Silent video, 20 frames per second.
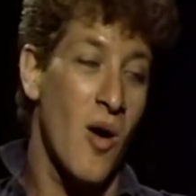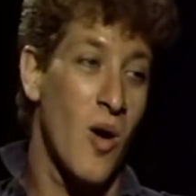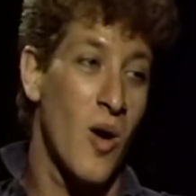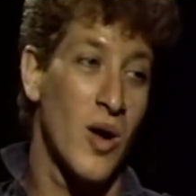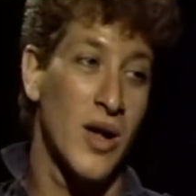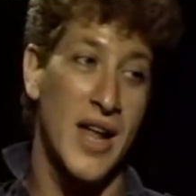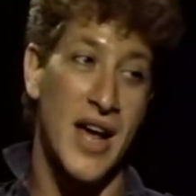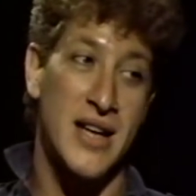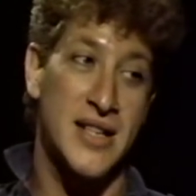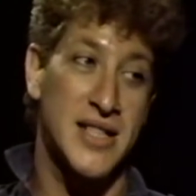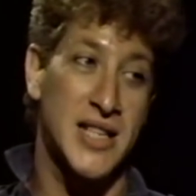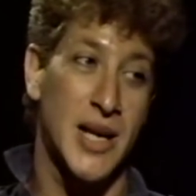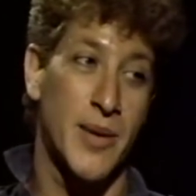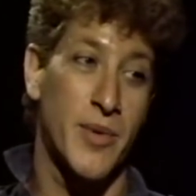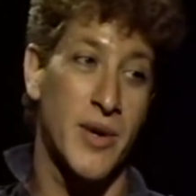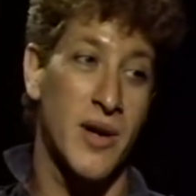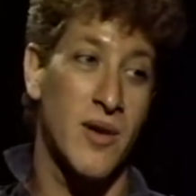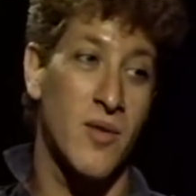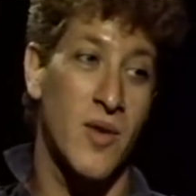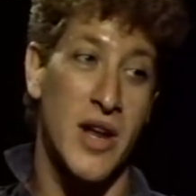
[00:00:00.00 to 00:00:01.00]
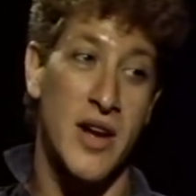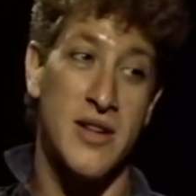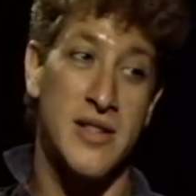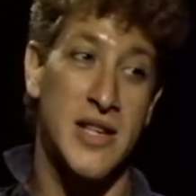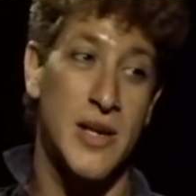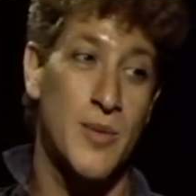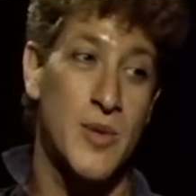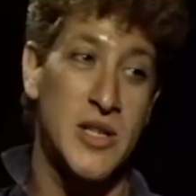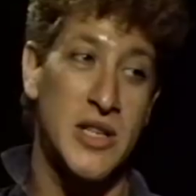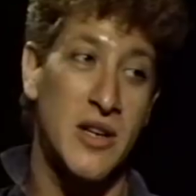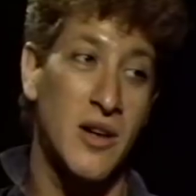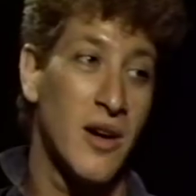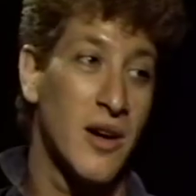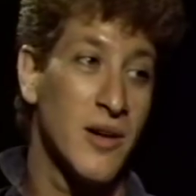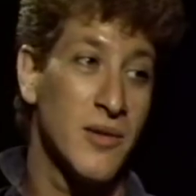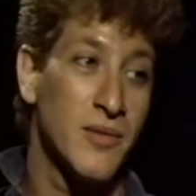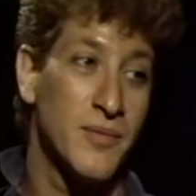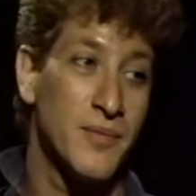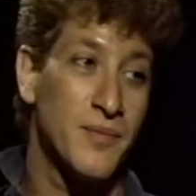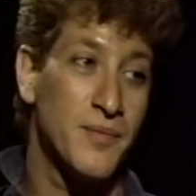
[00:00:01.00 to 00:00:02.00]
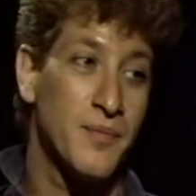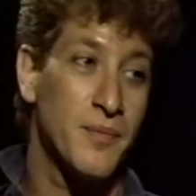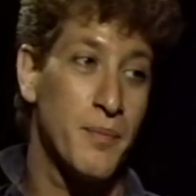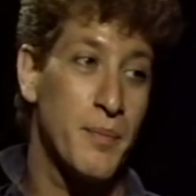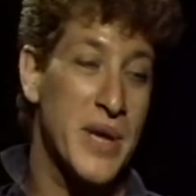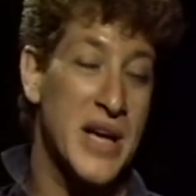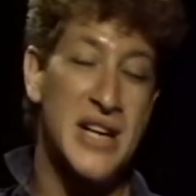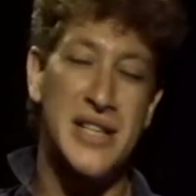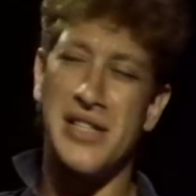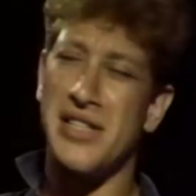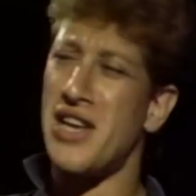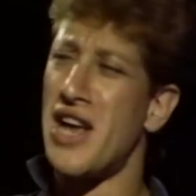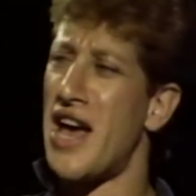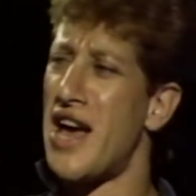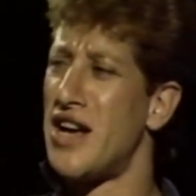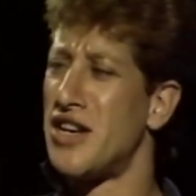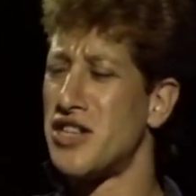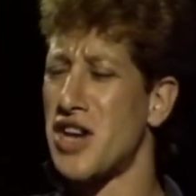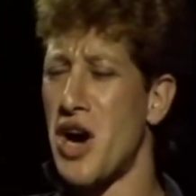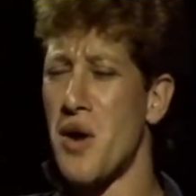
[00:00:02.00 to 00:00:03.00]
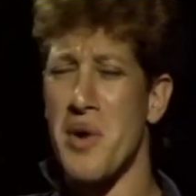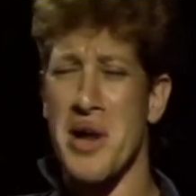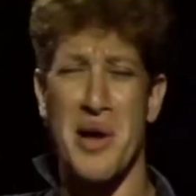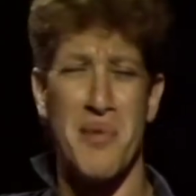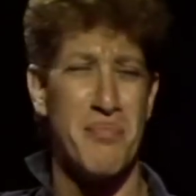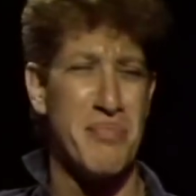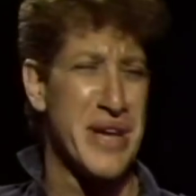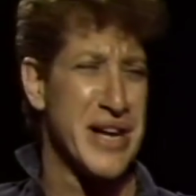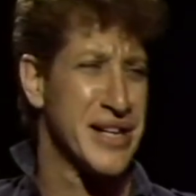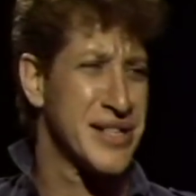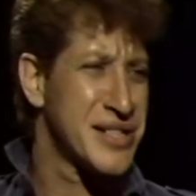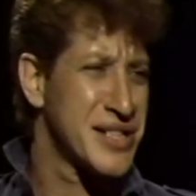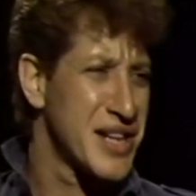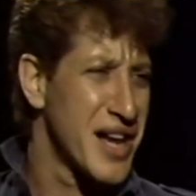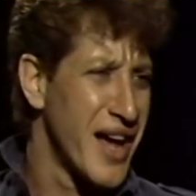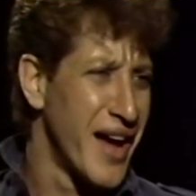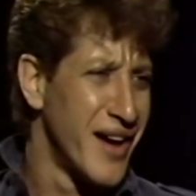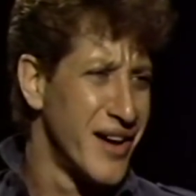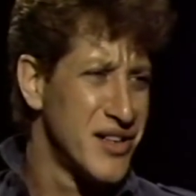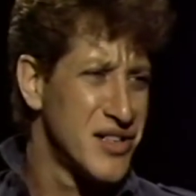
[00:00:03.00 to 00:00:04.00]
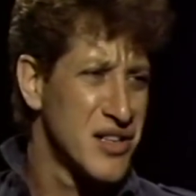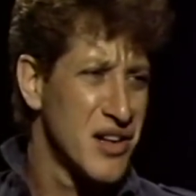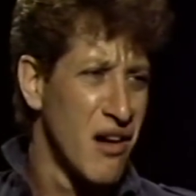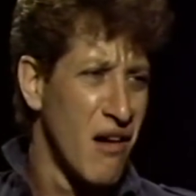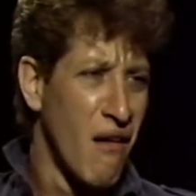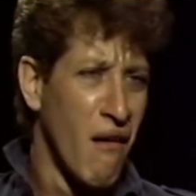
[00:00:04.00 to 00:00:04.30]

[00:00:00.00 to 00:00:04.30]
all last summer at Radio City Music Hall. Uh-huh. Big stage. Oh, what really? a big stage. It's a, it